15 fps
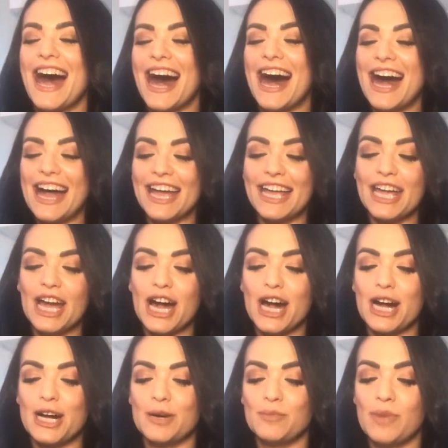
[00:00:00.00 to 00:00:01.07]

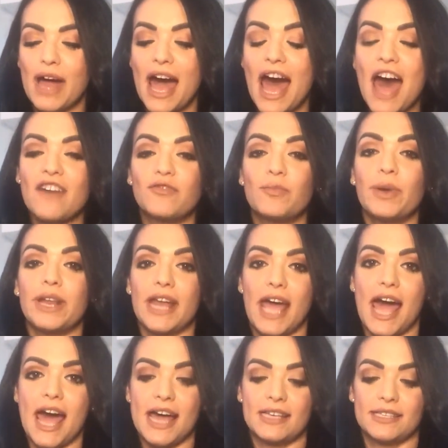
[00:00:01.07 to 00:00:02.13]
I have been
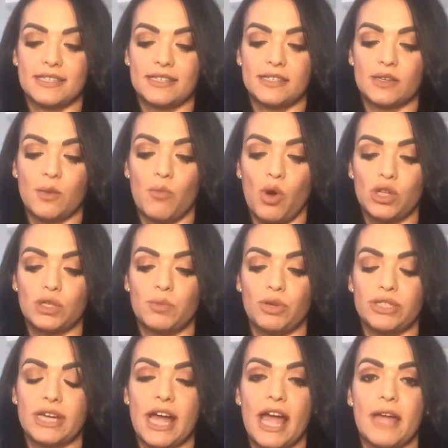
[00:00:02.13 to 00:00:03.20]
asked multiple
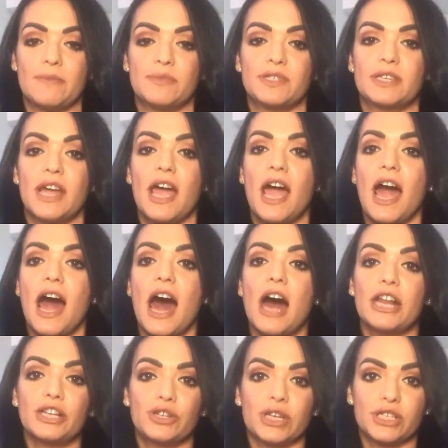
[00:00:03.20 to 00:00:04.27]
times,
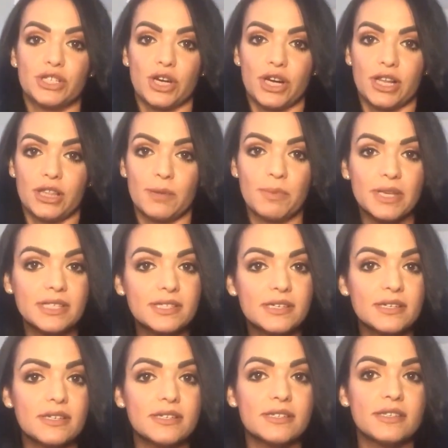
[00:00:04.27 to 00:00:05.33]
how did you get started in the
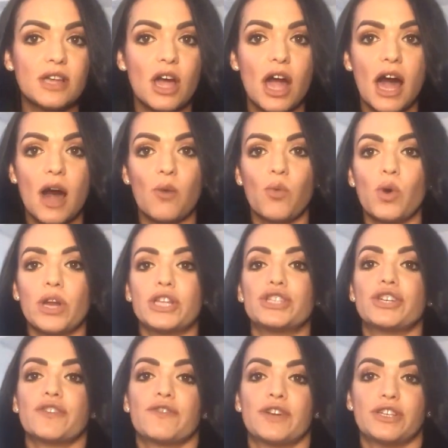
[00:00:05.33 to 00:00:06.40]
business? What did
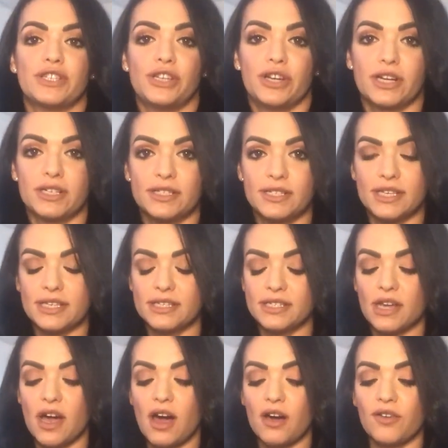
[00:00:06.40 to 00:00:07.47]
your first year consist
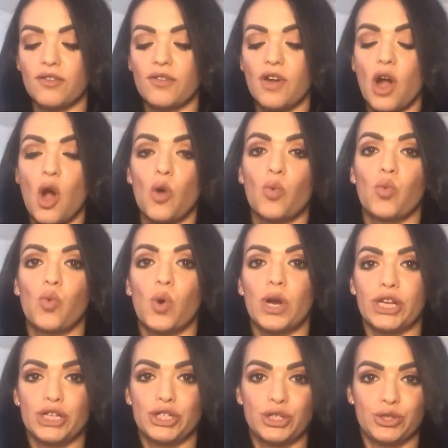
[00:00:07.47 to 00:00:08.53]
of?
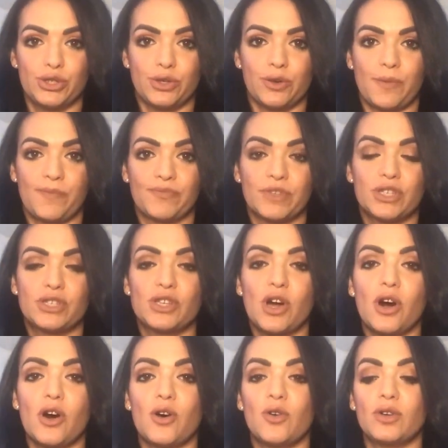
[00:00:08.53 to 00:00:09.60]
What did you do?
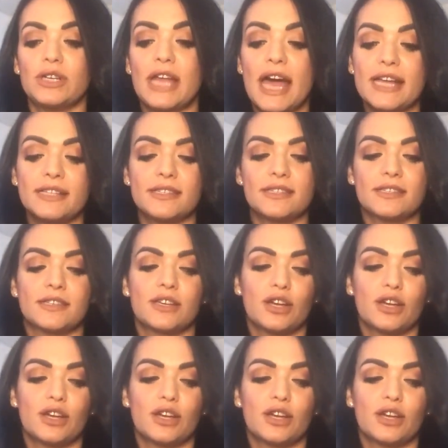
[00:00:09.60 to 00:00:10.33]
So let's